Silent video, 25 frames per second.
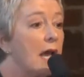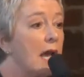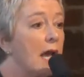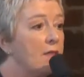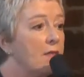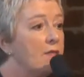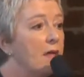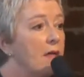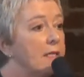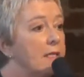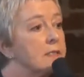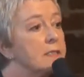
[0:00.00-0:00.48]

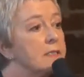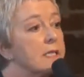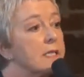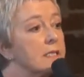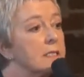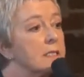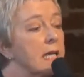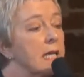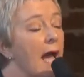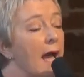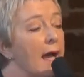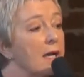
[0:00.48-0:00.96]
And that's
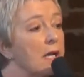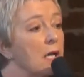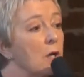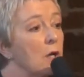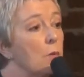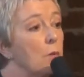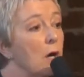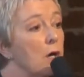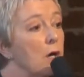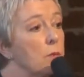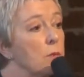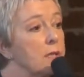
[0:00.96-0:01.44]

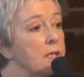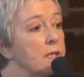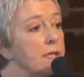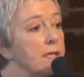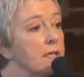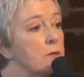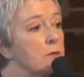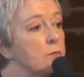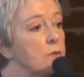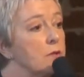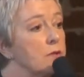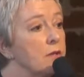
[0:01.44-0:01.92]
exactly what we
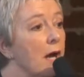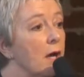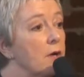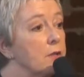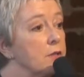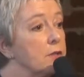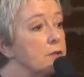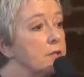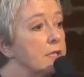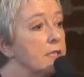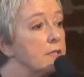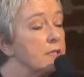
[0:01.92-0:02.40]
did with our
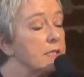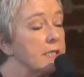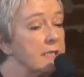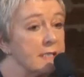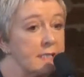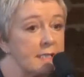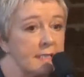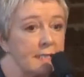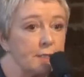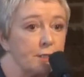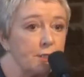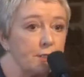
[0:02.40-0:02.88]
utility
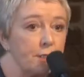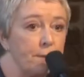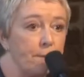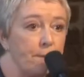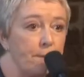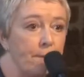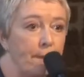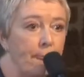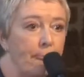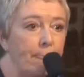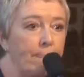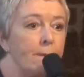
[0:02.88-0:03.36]

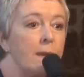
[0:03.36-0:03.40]
system.